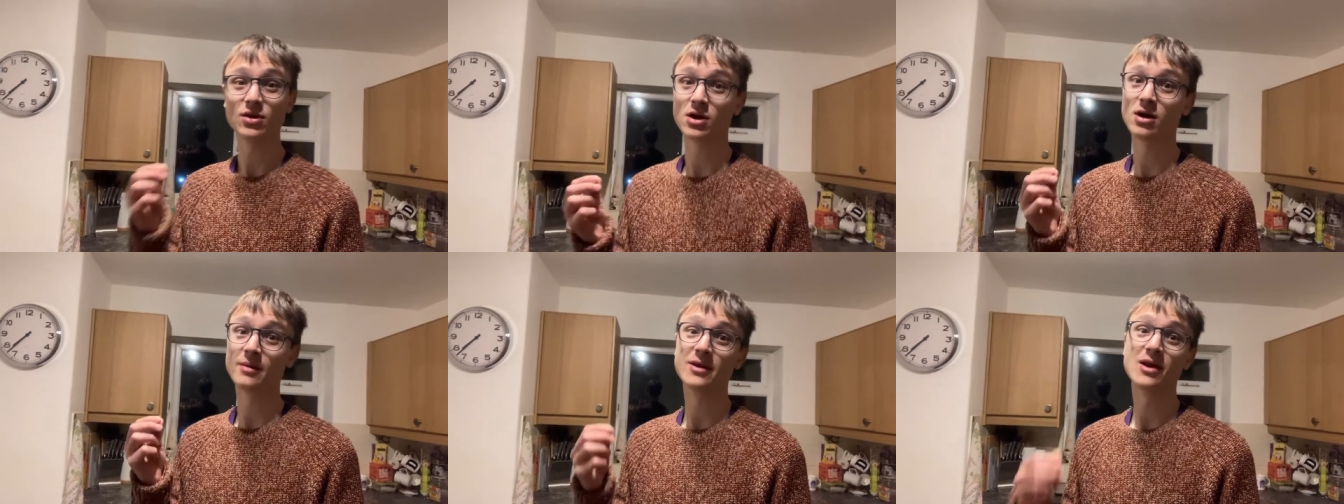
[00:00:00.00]
the
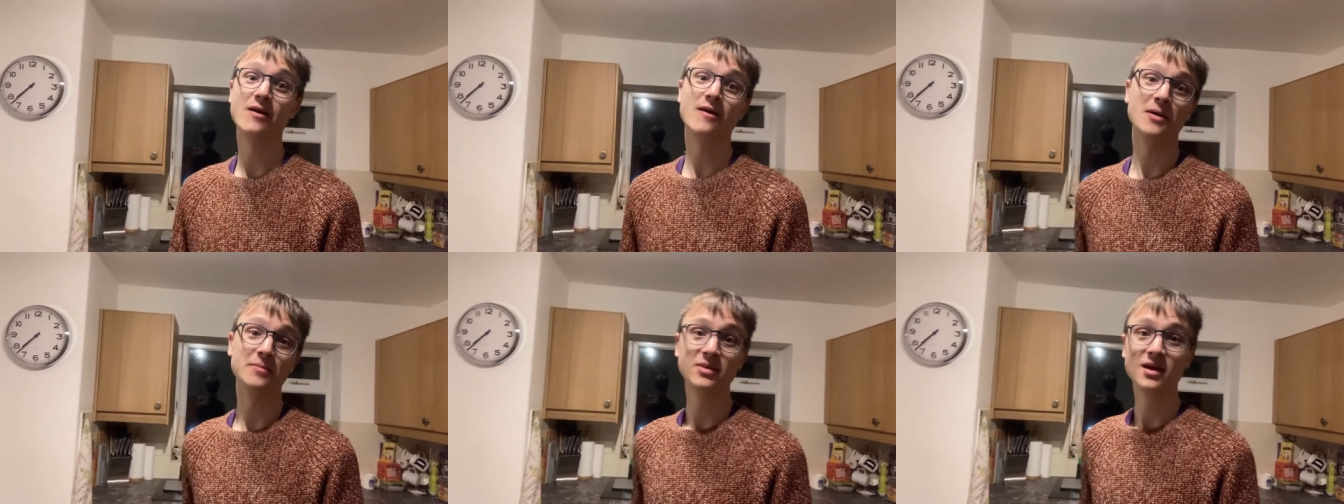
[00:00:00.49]

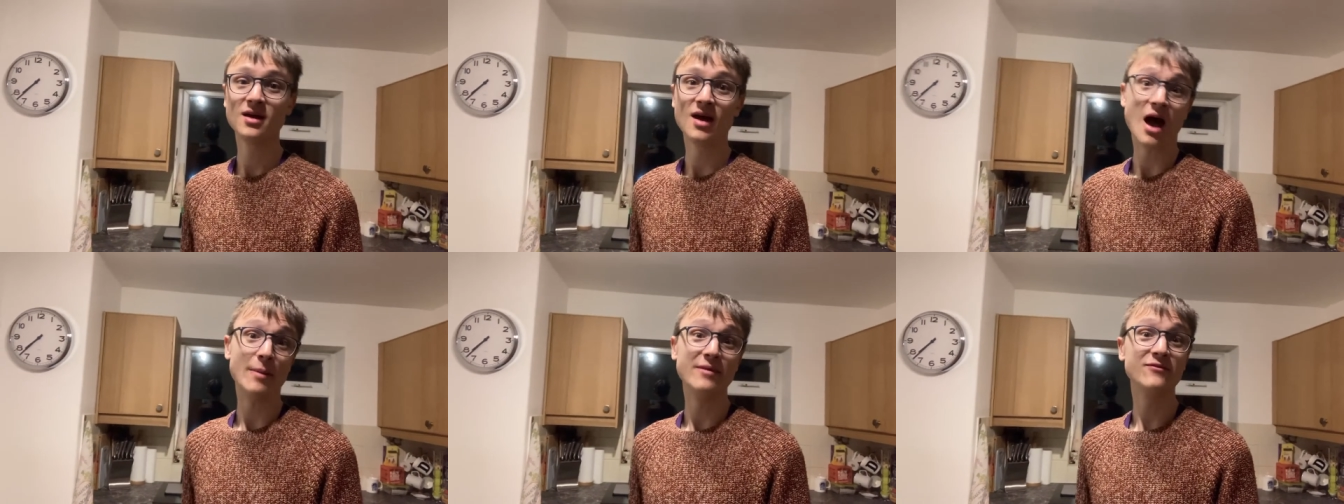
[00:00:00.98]
carbonara.
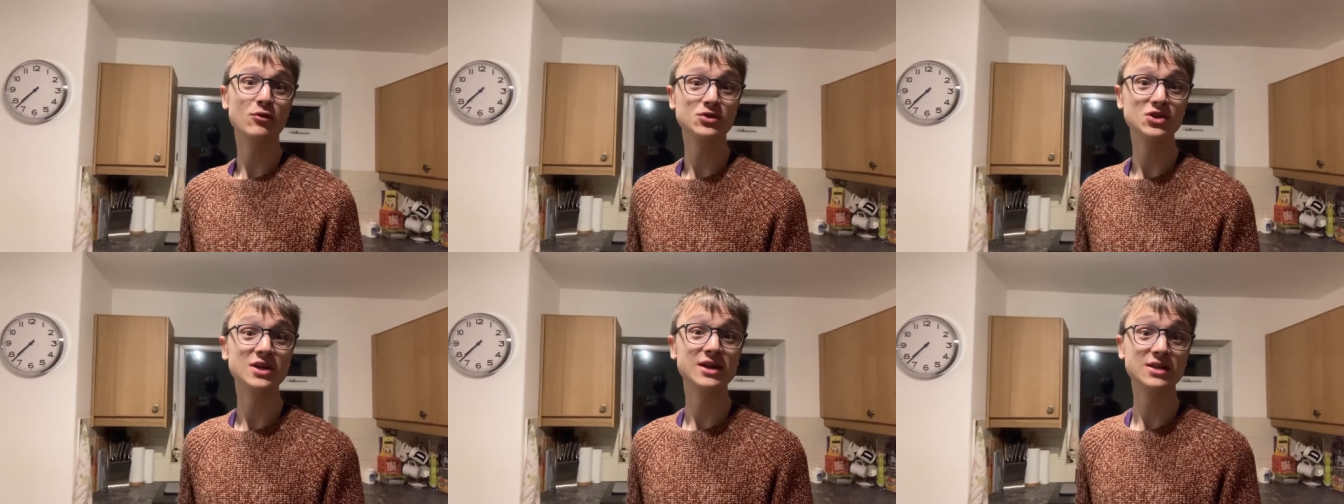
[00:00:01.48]
I've been
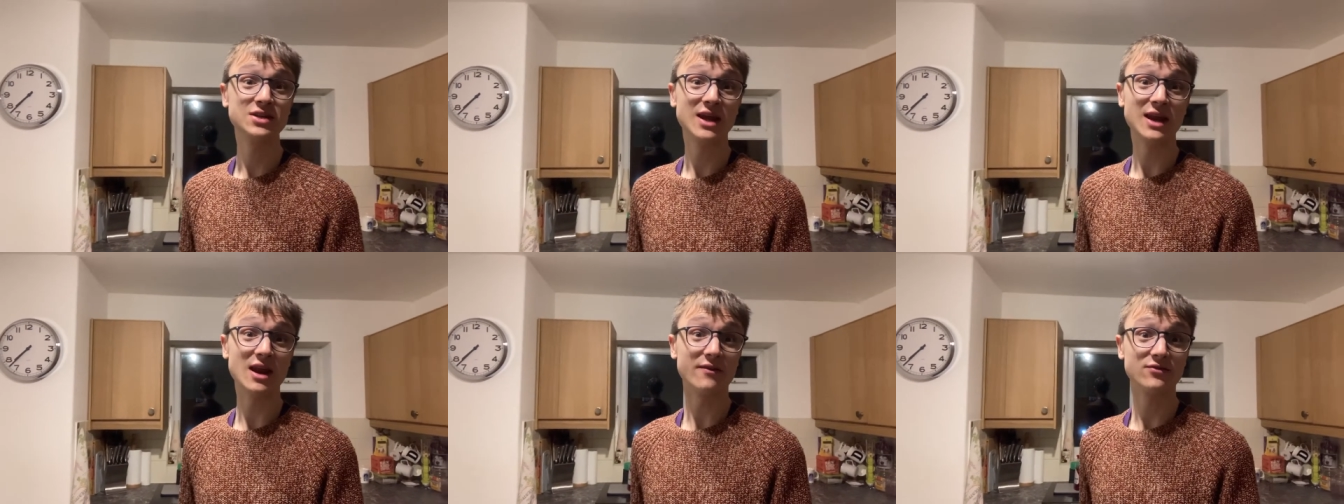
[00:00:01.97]
fortunate
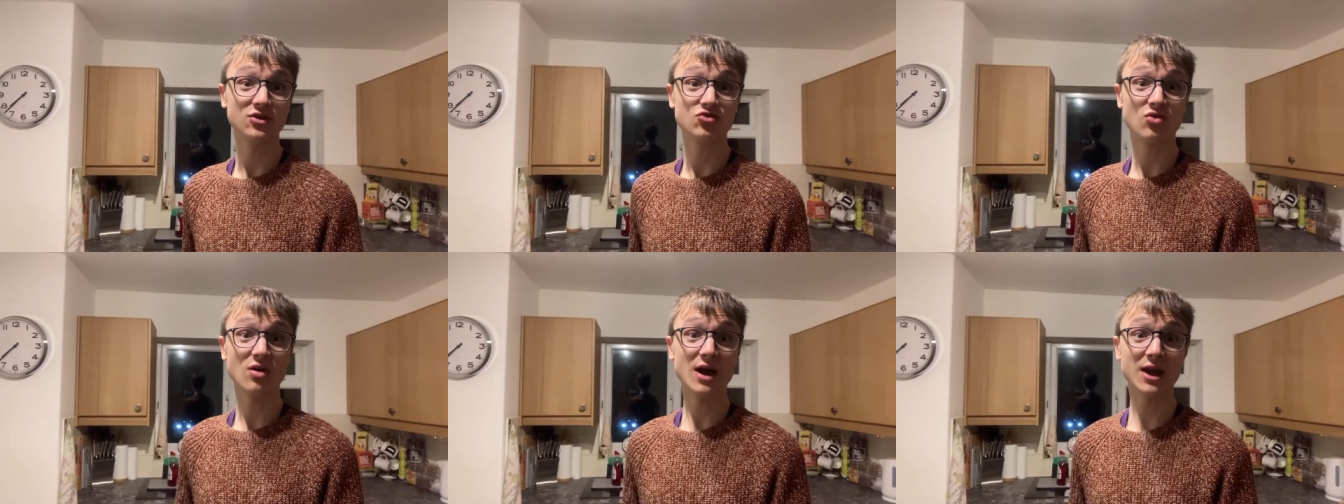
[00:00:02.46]
enough to
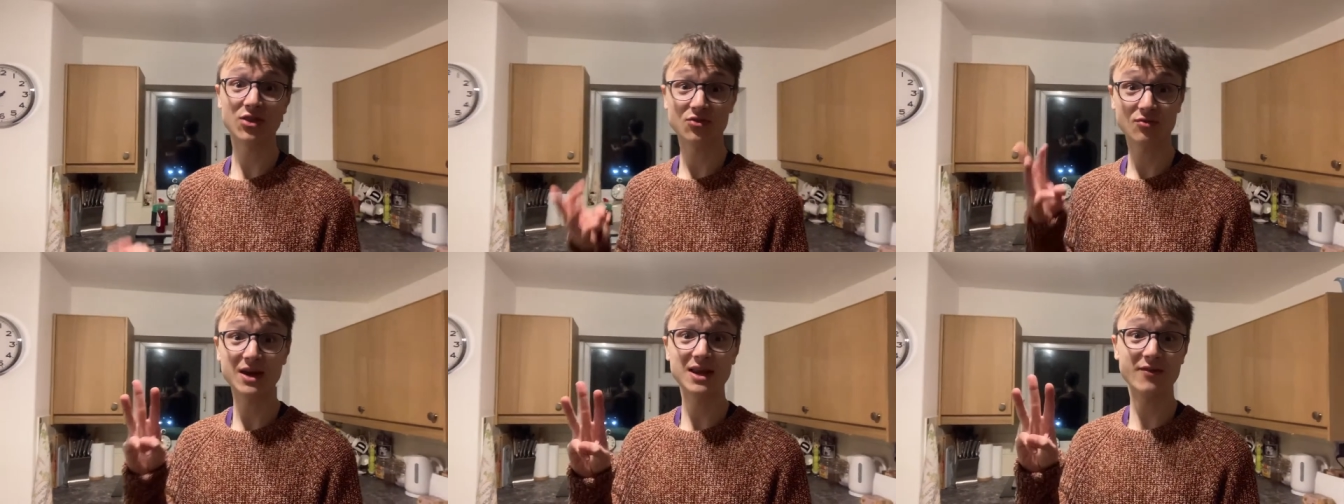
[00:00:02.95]
try
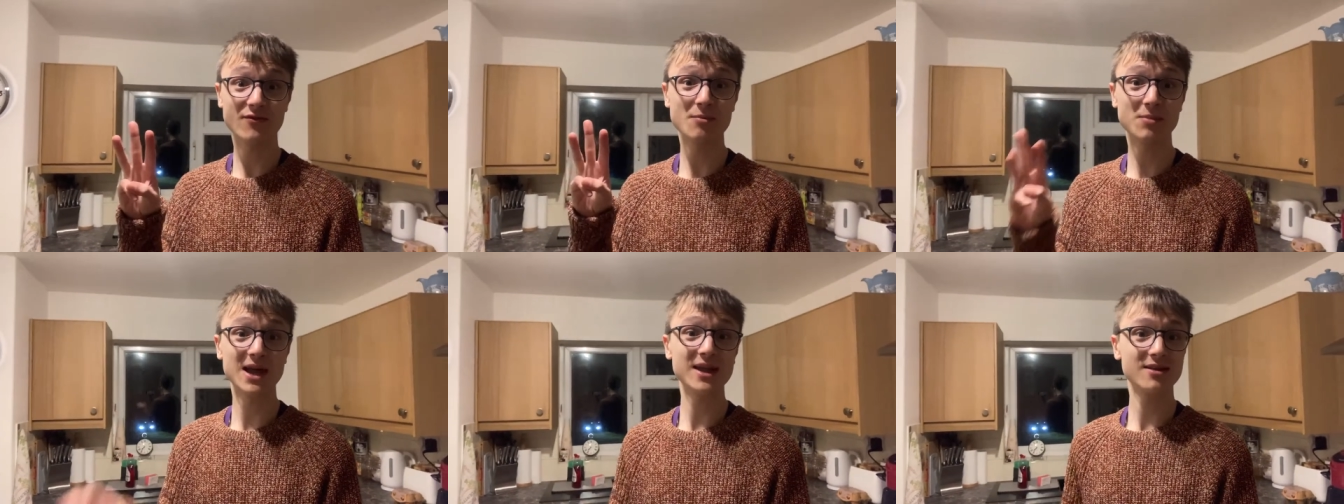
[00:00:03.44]
three
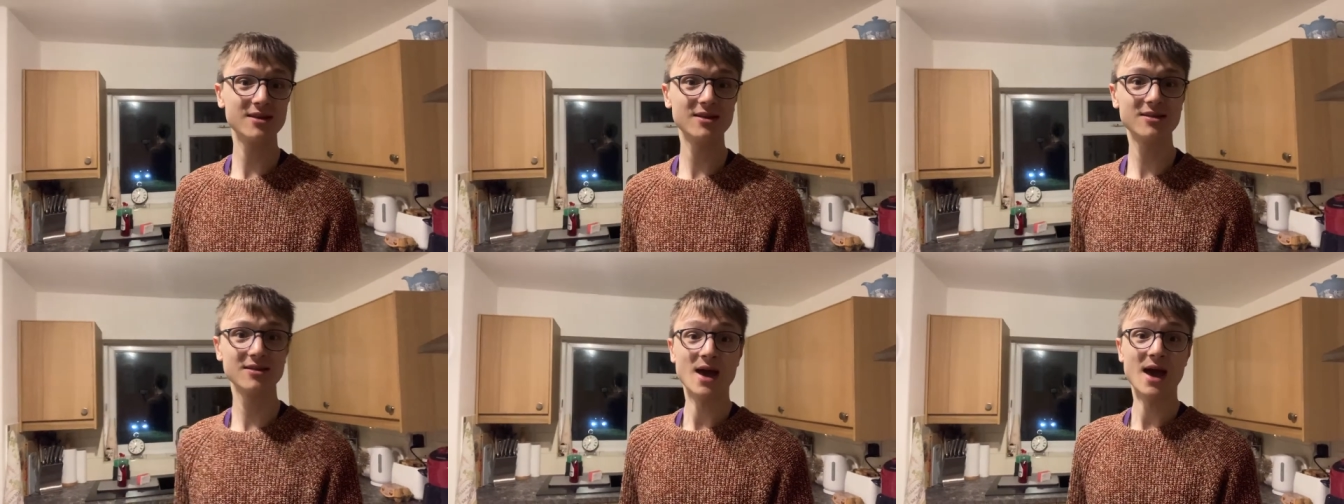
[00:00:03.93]
different
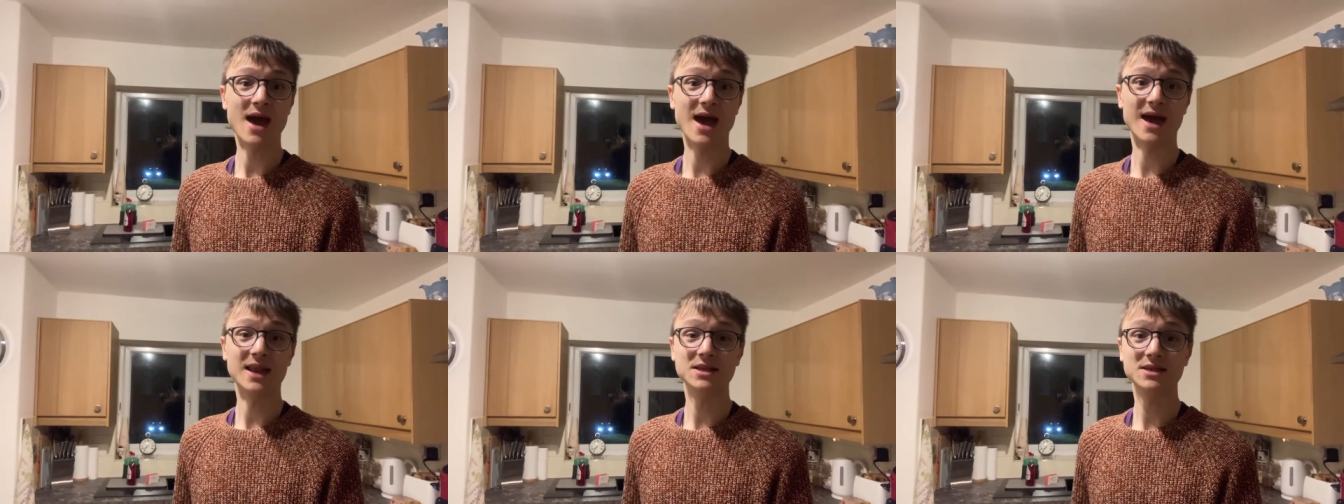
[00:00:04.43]
places
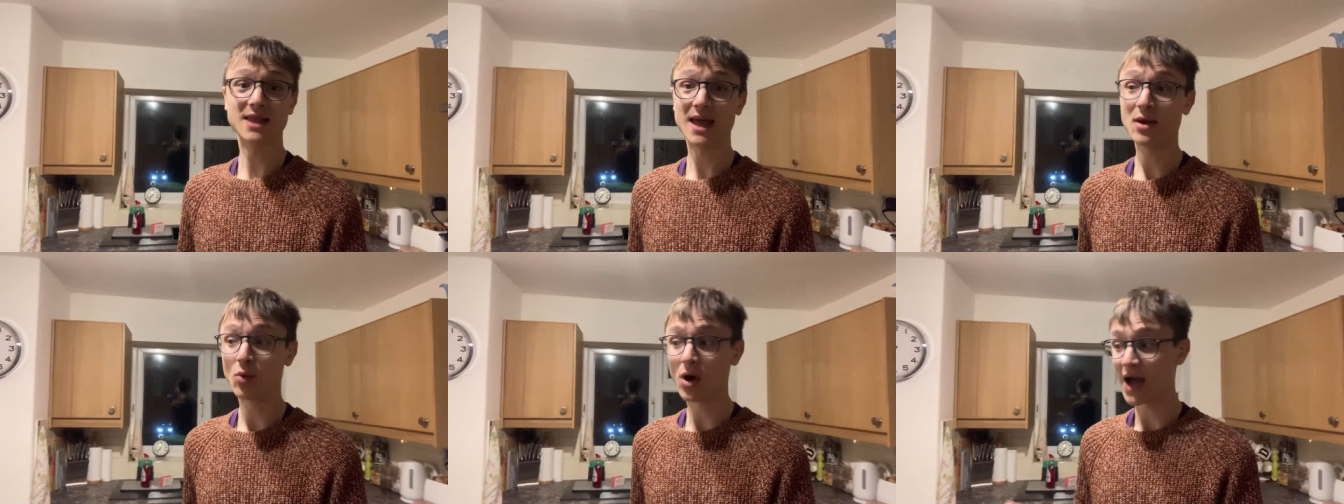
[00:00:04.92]
and
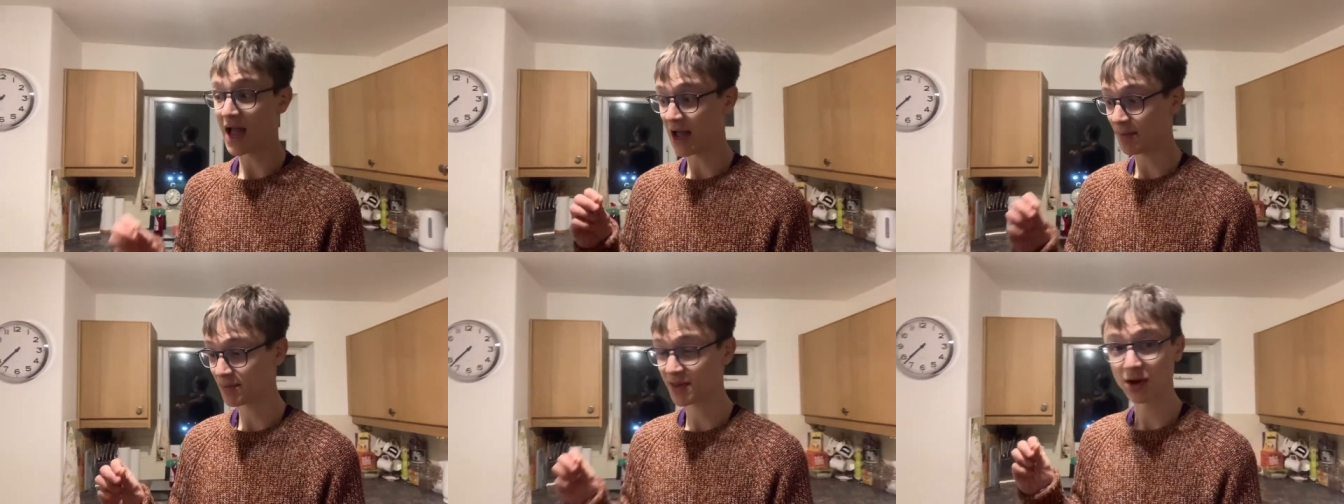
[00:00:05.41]
they were
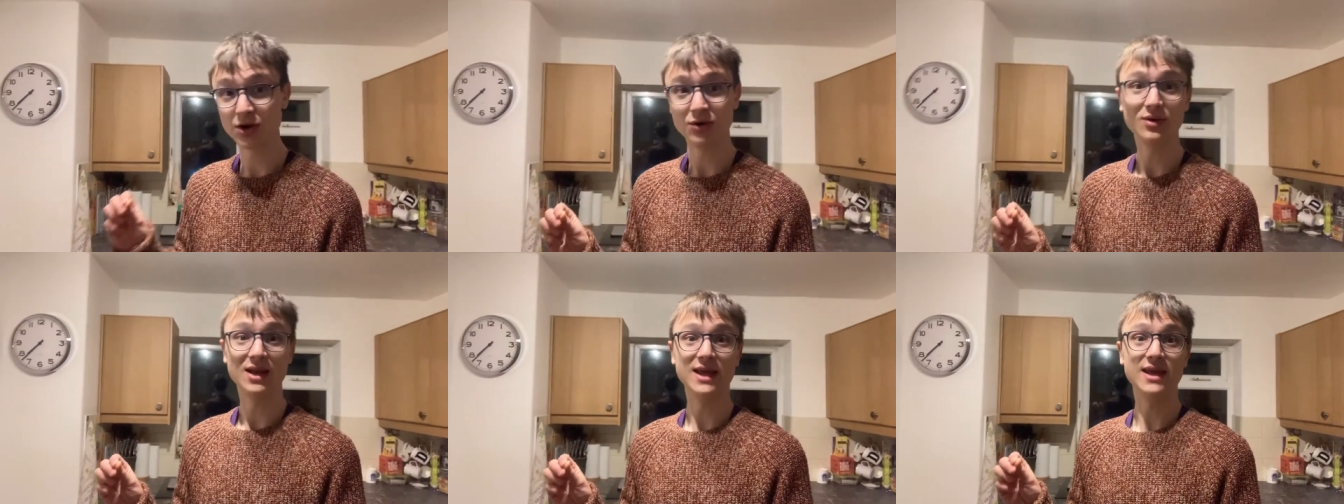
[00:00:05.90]

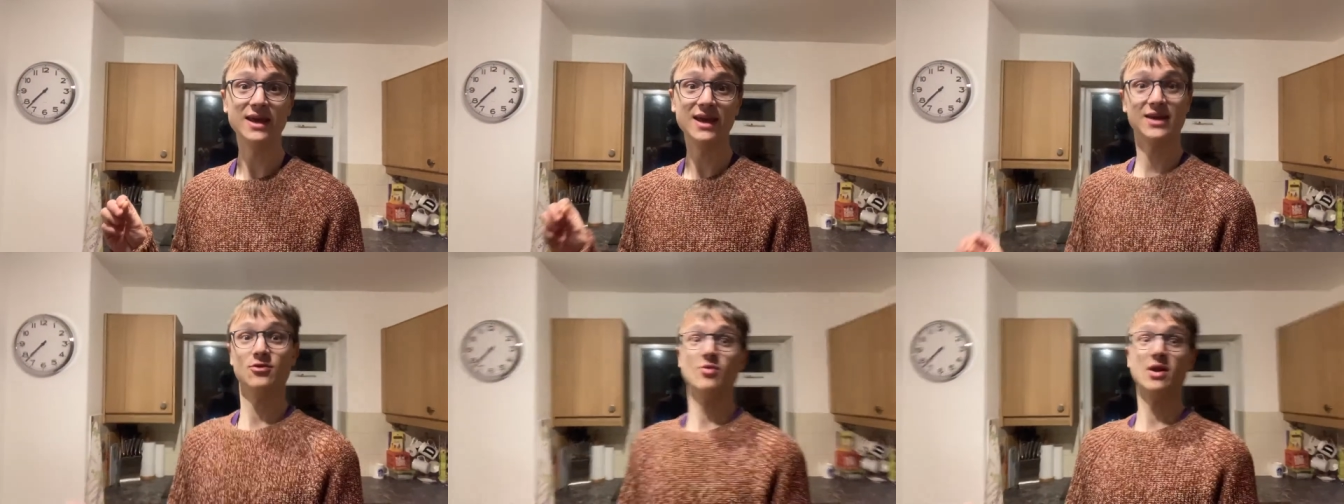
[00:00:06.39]
absolutely
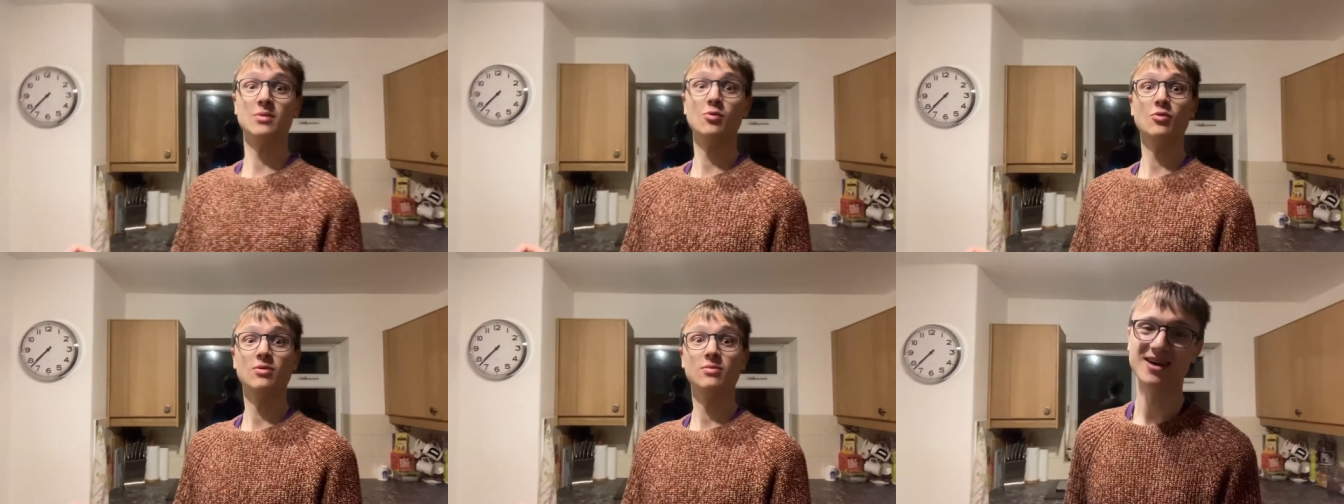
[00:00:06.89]
incredible.